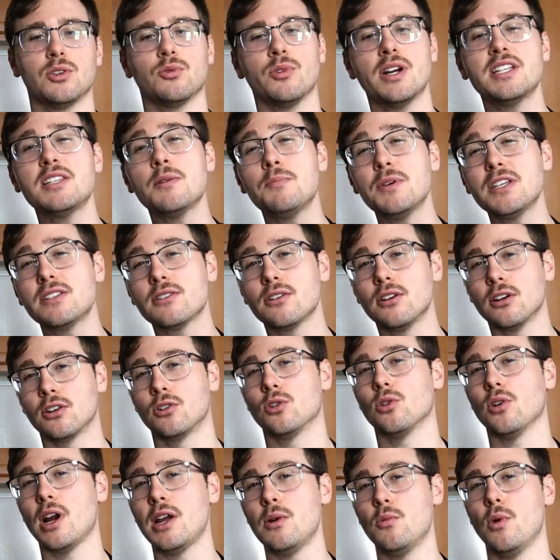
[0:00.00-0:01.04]
Recipes are a
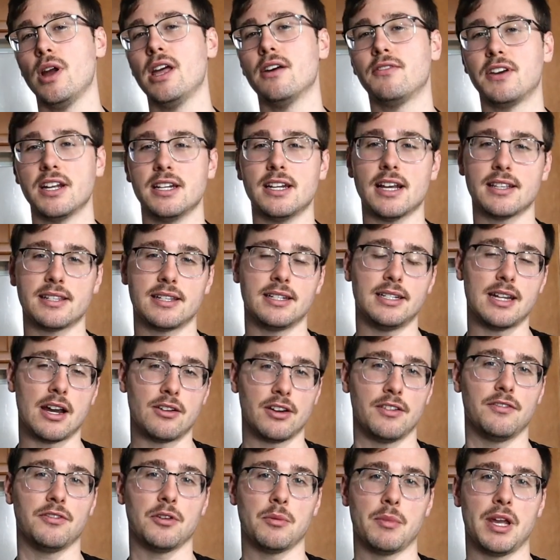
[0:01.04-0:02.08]
great way of condensing
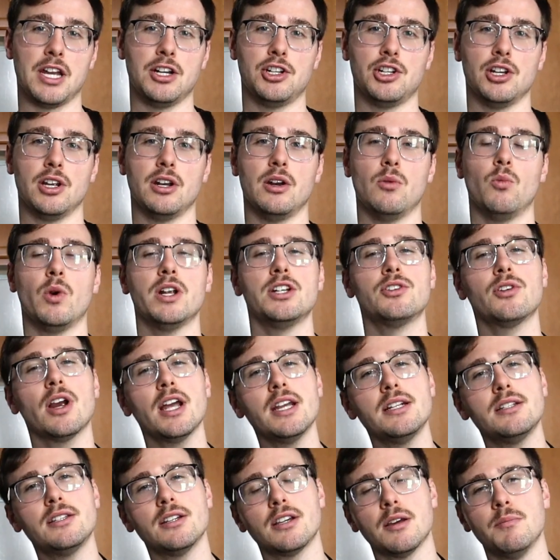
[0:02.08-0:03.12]
down information when
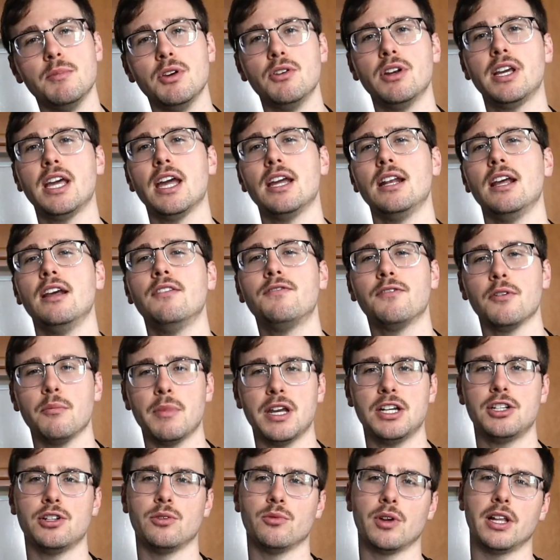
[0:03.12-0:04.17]
trying to communicate
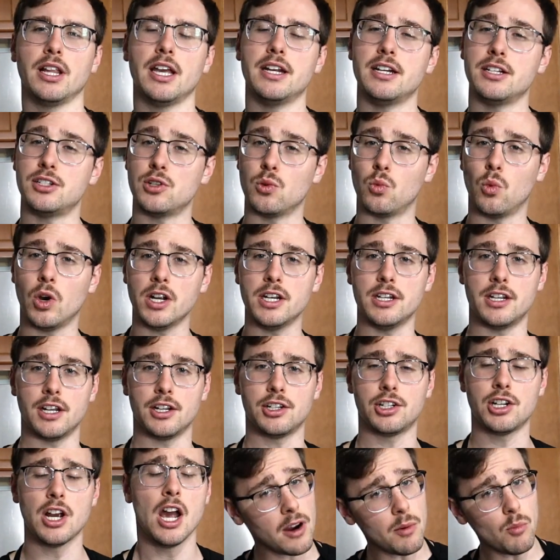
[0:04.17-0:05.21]
information related to one
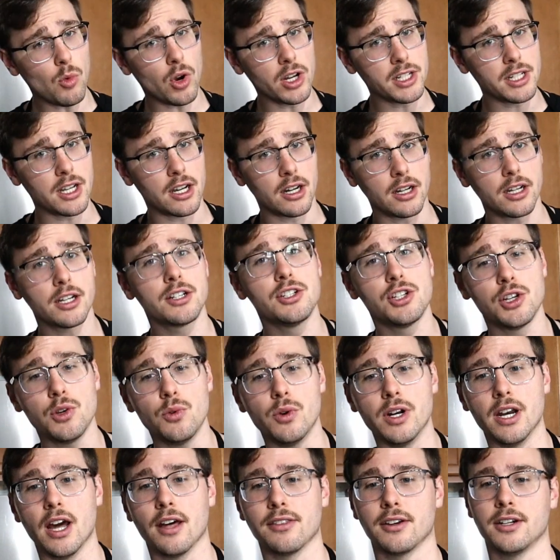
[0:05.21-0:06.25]
dish from one cook
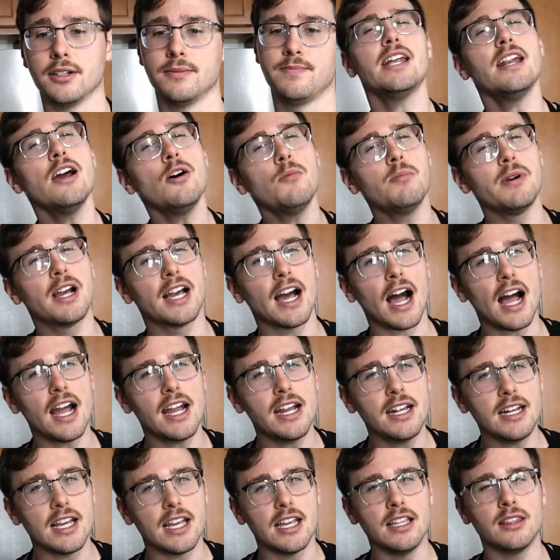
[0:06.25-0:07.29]
to another. They can help
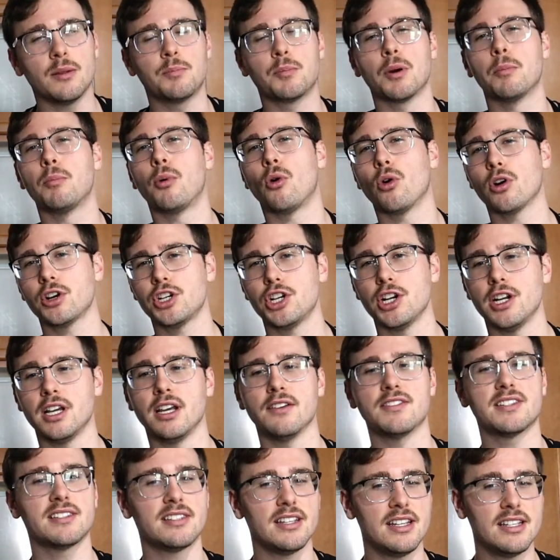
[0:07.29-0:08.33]
guide in the
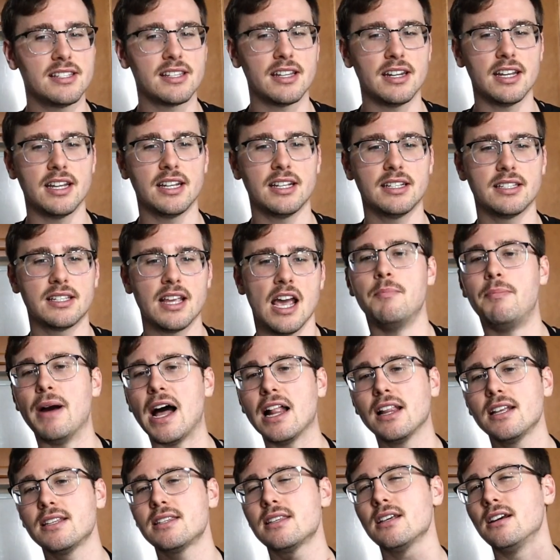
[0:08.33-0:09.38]
proportioning of seasonings, the
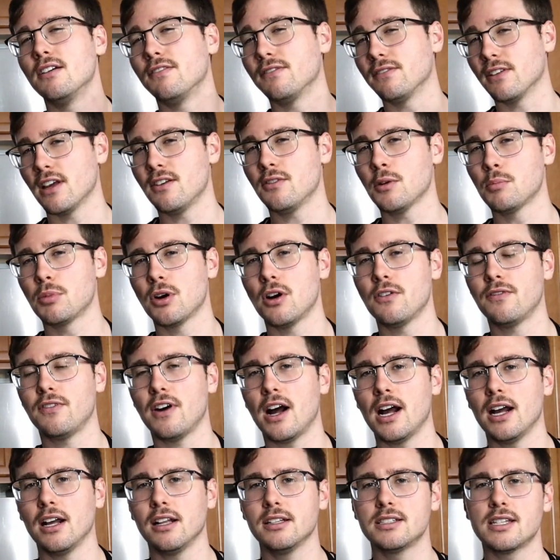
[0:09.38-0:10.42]
balancing of flavor
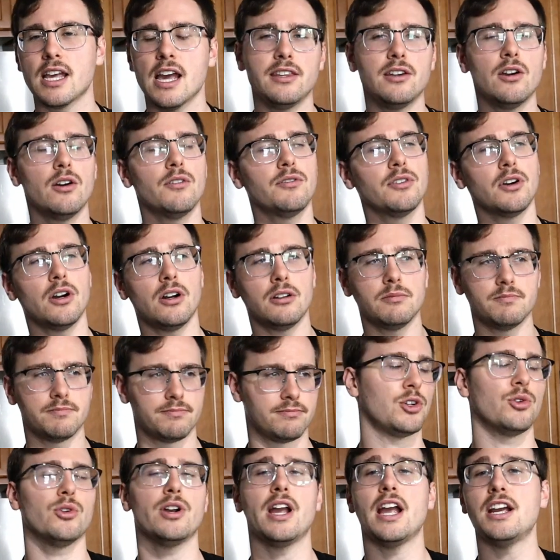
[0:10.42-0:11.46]
profiles, and the
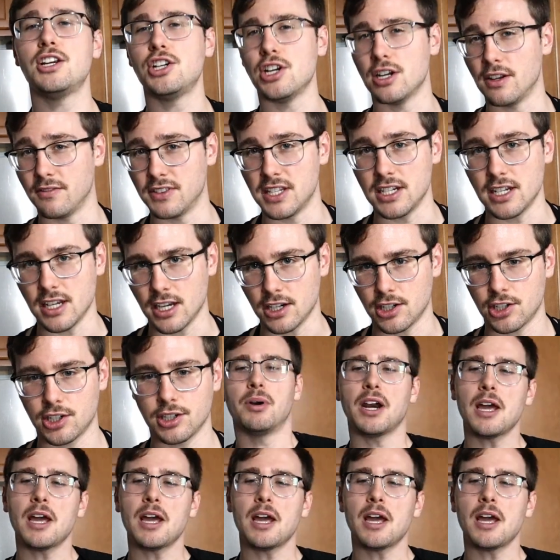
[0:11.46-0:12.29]
overall creation of the dish.